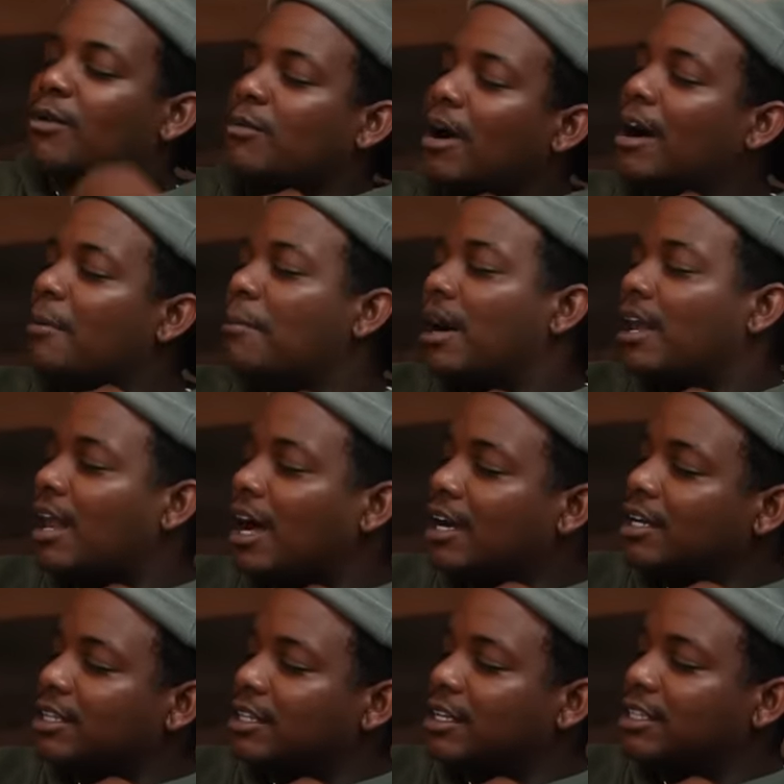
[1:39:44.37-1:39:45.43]
phone, why am I
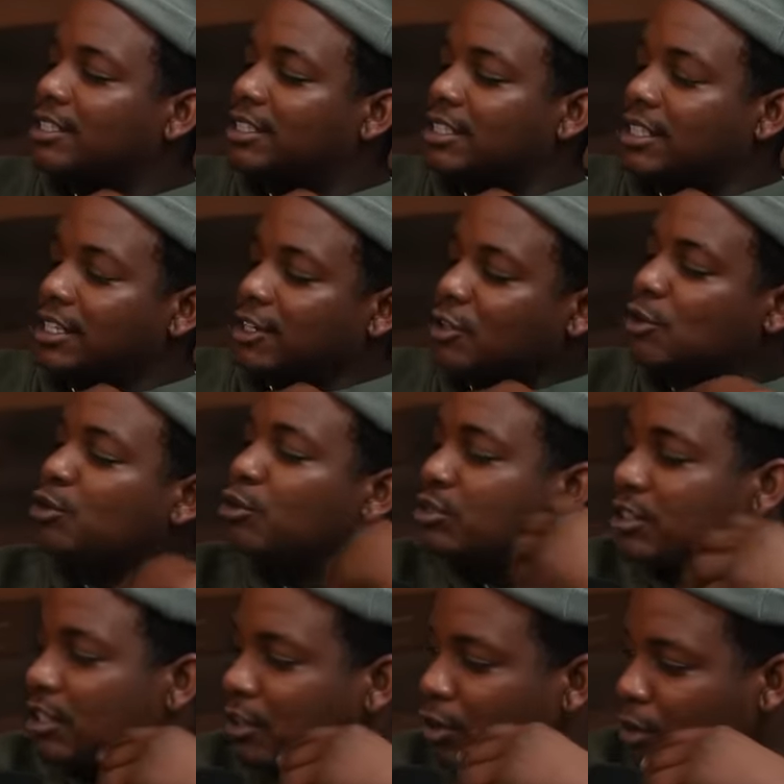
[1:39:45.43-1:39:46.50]
locking that shit? You
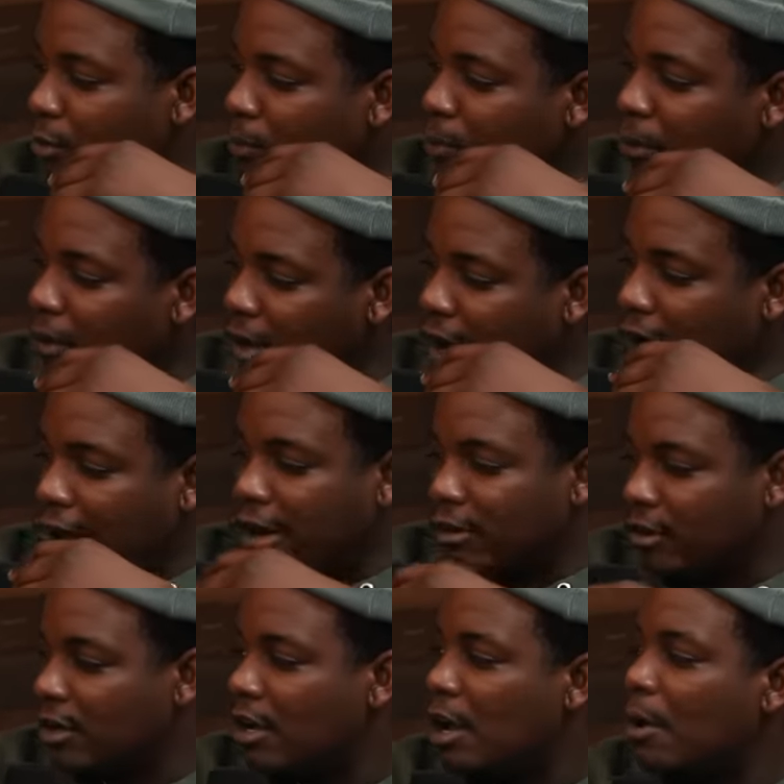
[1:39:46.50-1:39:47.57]
single? I,
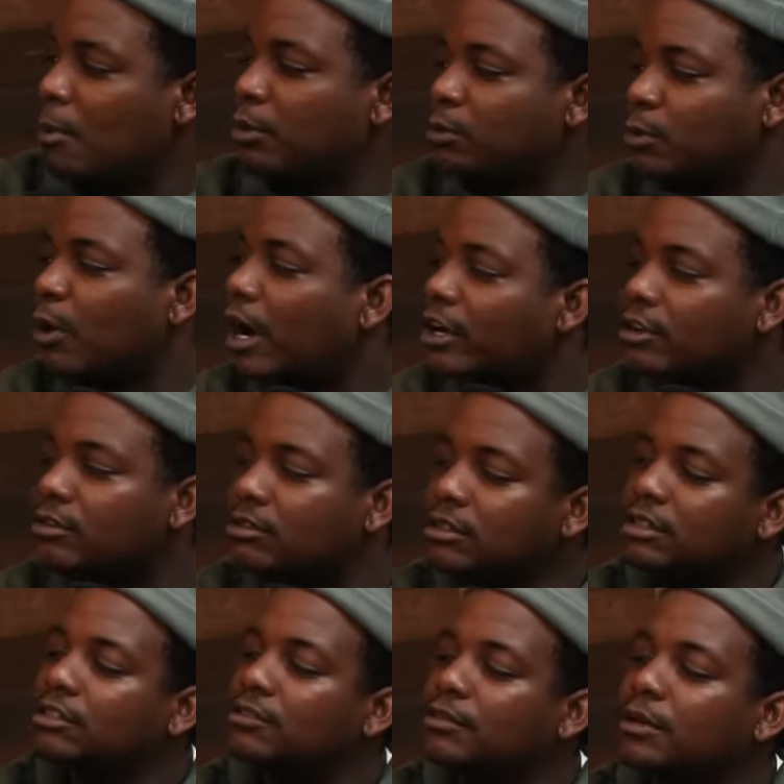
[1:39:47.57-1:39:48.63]
I get what you're saying.
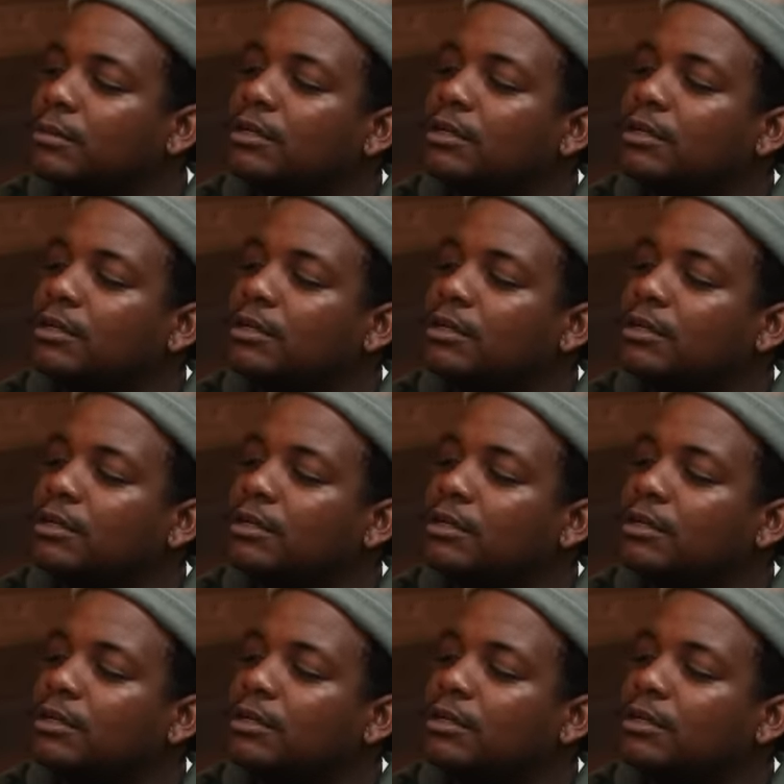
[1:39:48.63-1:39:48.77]
you, you and